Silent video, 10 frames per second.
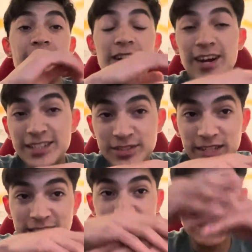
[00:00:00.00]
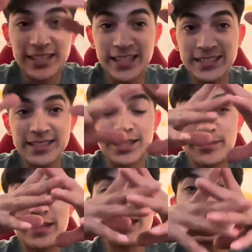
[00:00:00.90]
All right, so guys, that is going to
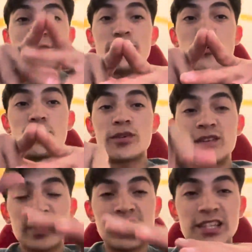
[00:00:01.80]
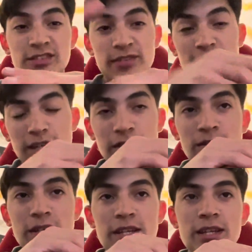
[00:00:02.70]
be it for this
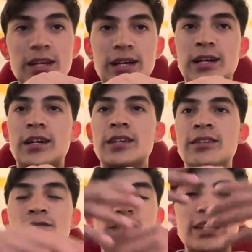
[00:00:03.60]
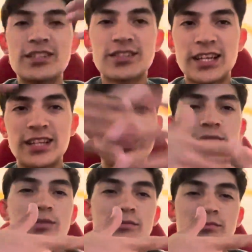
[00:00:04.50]
video. It was kind of just like a
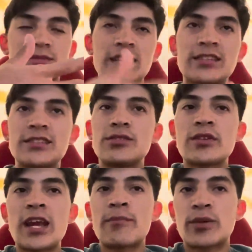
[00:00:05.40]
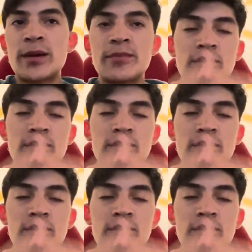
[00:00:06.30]
little Texas 2K prep, you